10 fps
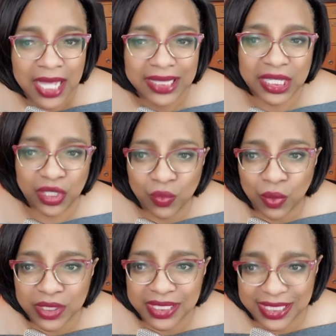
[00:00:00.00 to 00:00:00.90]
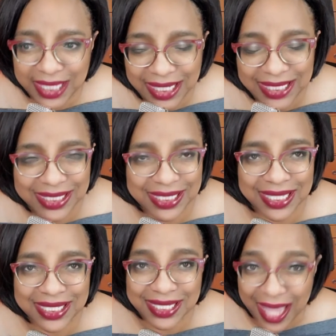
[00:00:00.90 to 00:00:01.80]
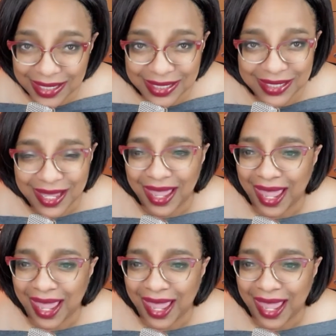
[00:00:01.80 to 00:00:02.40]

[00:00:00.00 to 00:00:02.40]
that you are seeing success